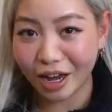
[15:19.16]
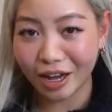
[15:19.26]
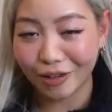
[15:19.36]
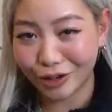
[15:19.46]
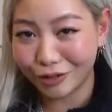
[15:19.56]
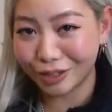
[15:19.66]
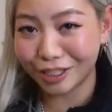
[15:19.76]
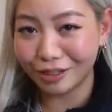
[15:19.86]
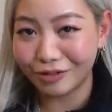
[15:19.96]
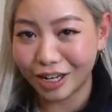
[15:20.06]
I have not
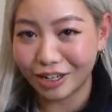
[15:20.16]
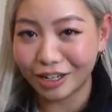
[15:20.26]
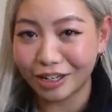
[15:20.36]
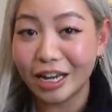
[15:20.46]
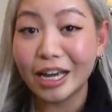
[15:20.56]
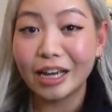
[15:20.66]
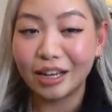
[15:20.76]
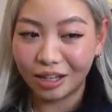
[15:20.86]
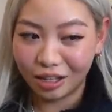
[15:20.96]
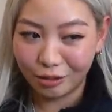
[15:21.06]
received any
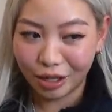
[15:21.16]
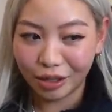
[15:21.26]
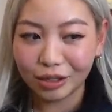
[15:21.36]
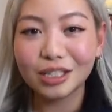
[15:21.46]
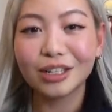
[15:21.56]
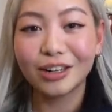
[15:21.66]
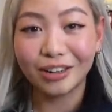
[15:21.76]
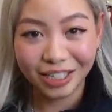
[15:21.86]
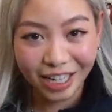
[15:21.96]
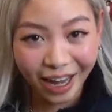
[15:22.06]
emails
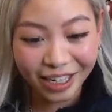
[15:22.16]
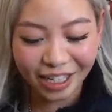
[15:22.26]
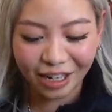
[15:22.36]
or texts.